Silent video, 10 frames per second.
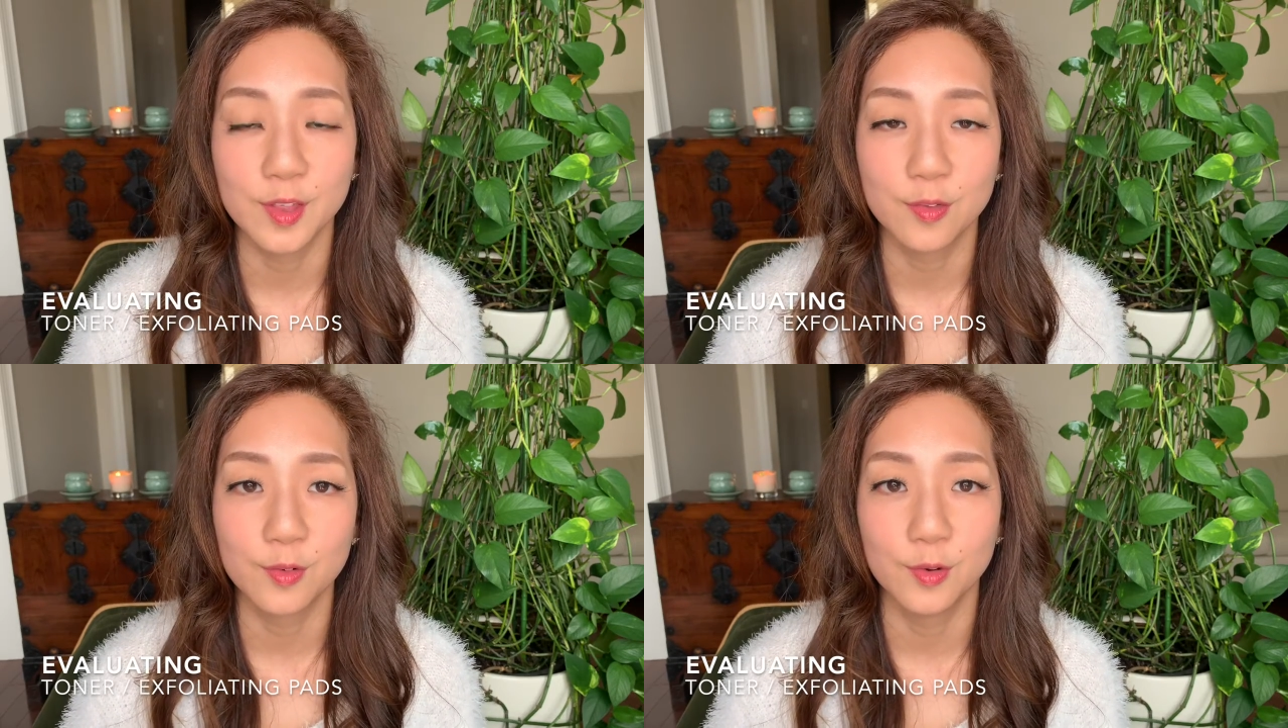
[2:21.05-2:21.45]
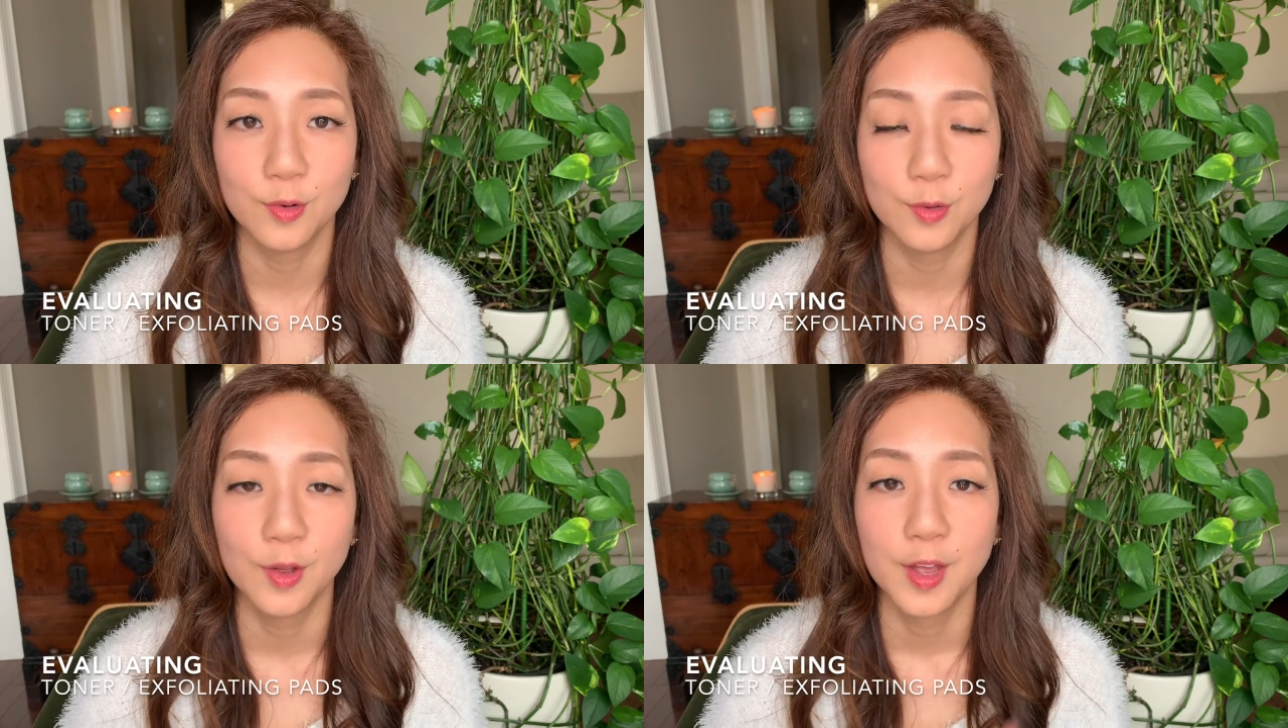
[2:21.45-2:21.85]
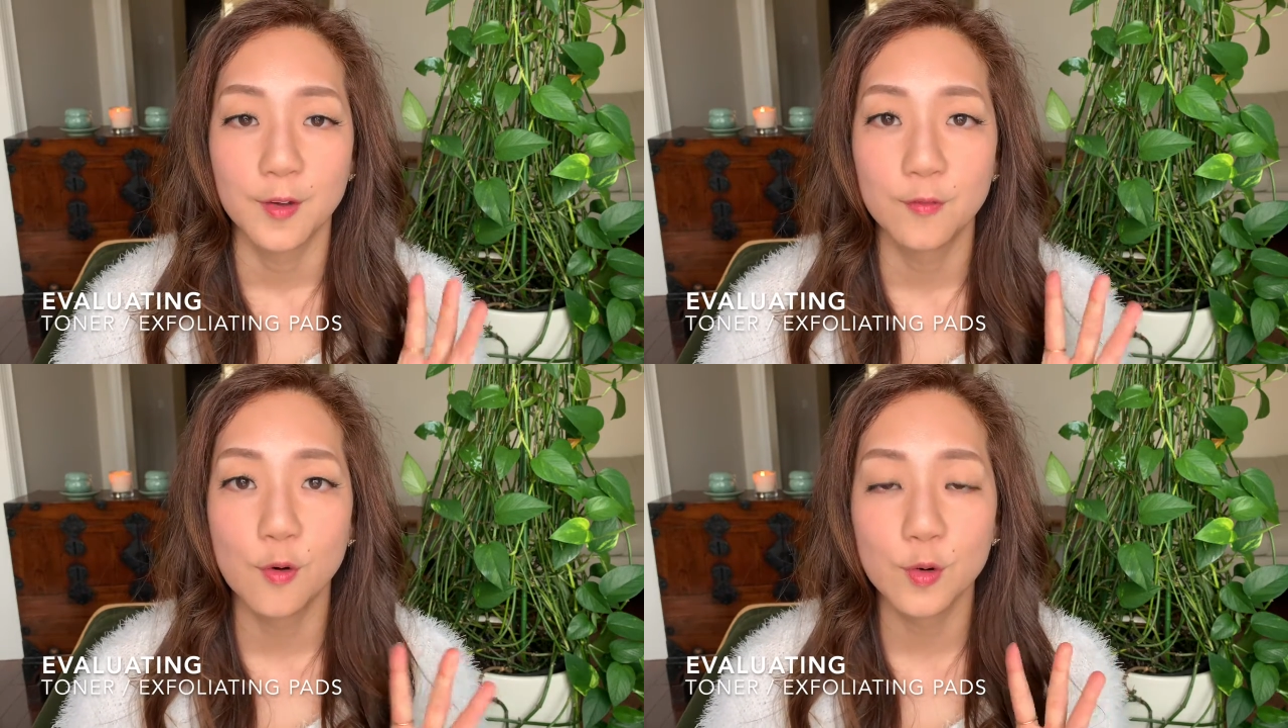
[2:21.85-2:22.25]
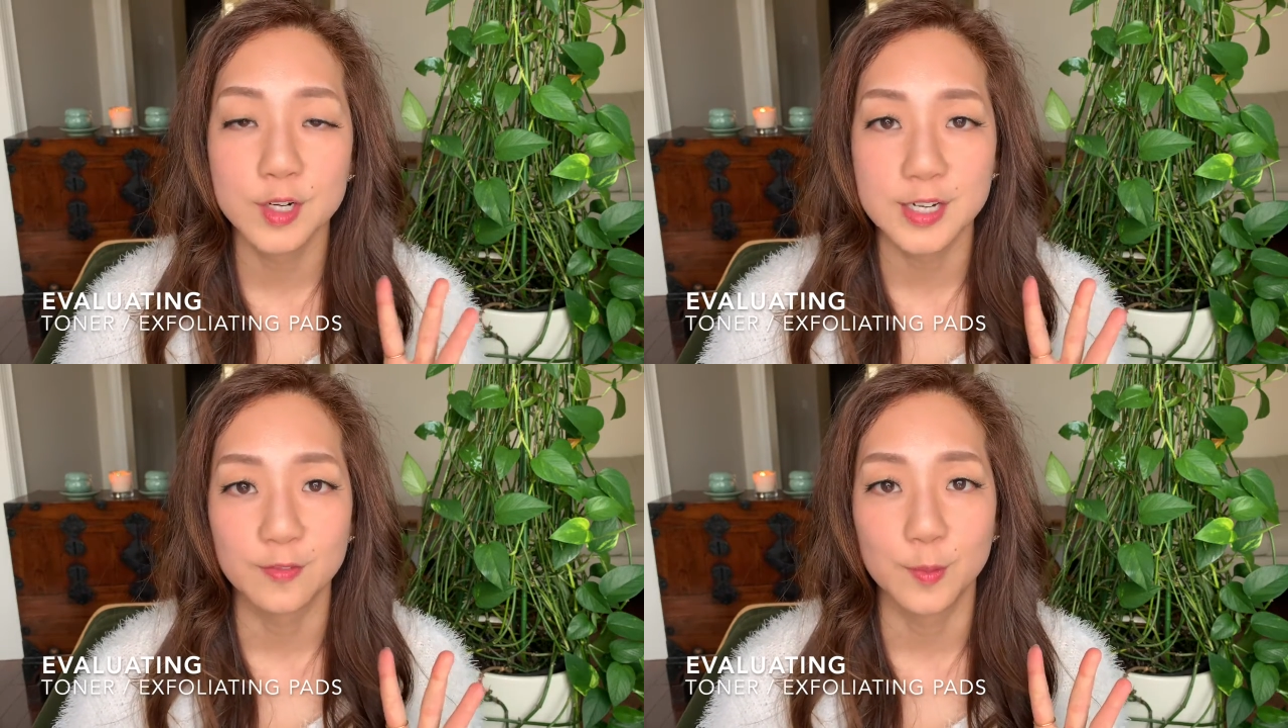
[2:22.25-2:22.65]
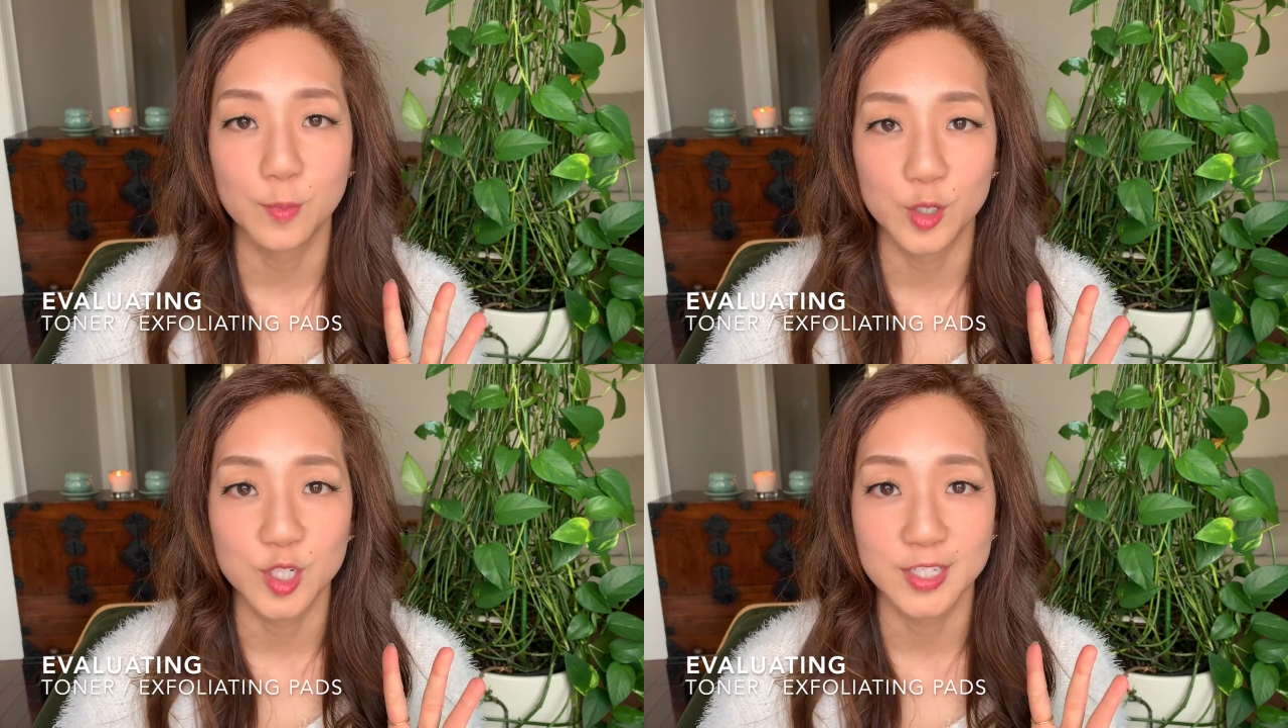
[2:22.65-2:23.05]
through 4 different
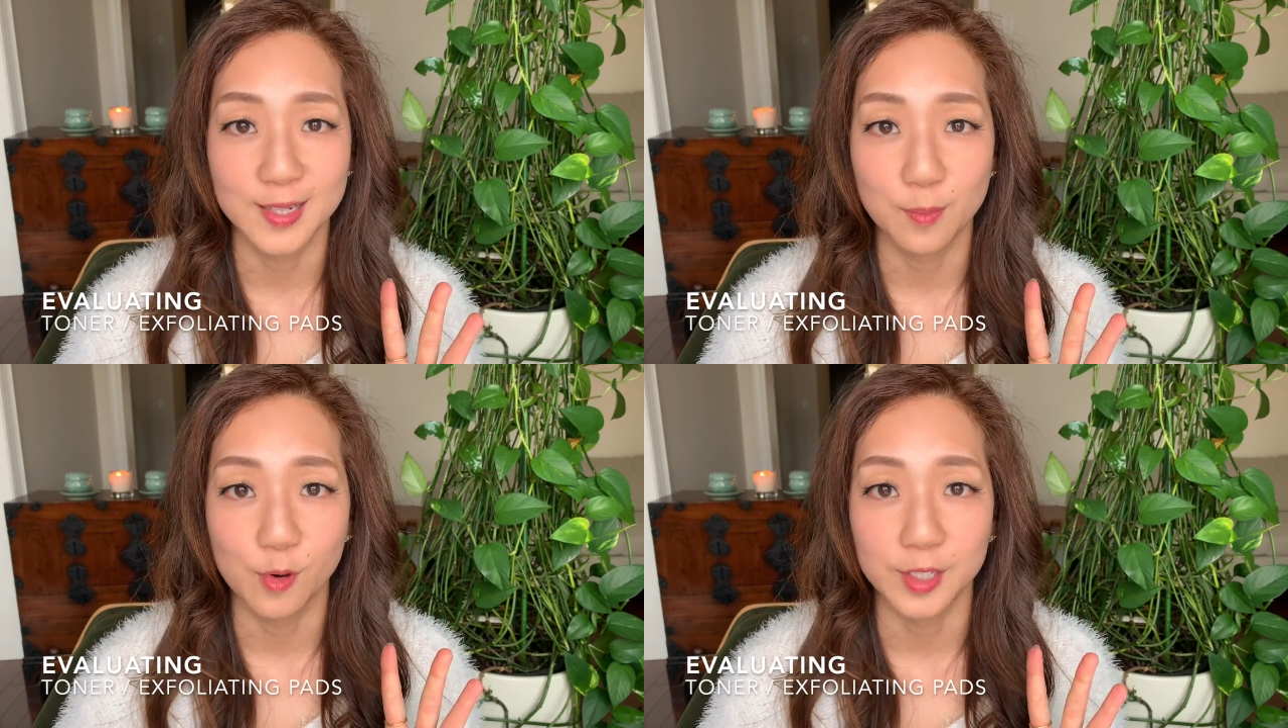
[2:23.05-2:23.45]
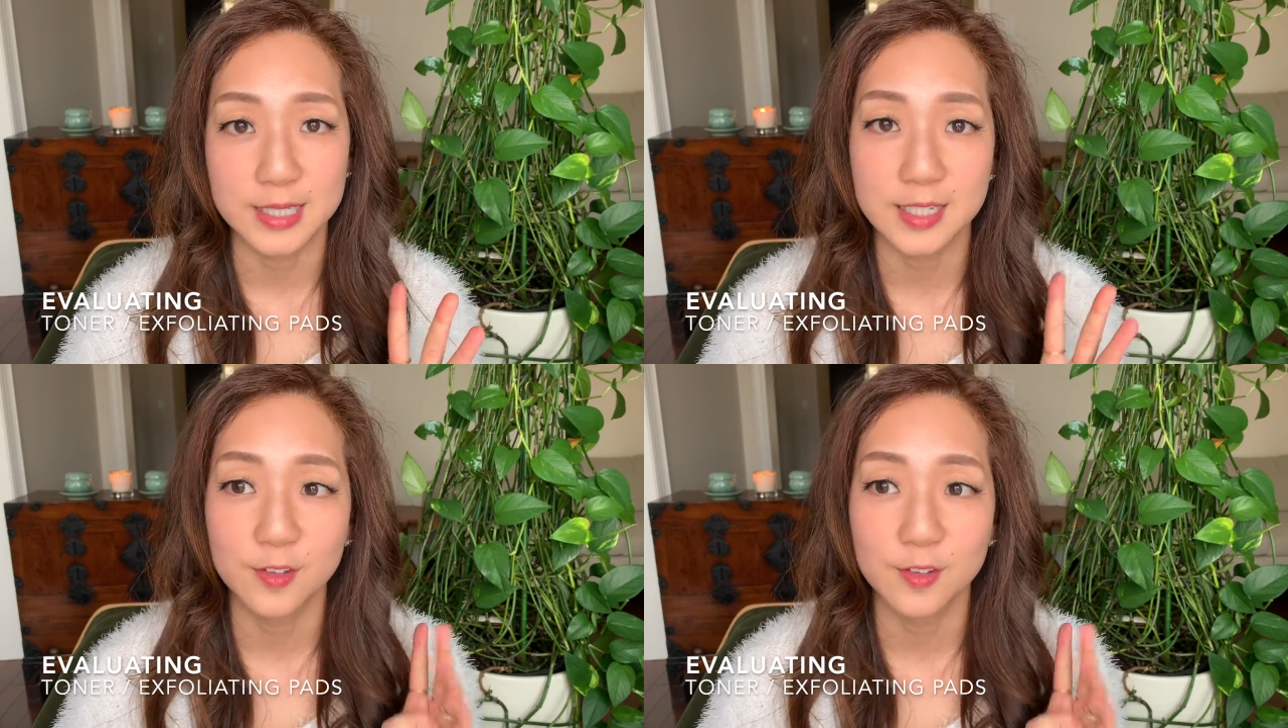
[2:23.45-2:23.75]
purchasing points.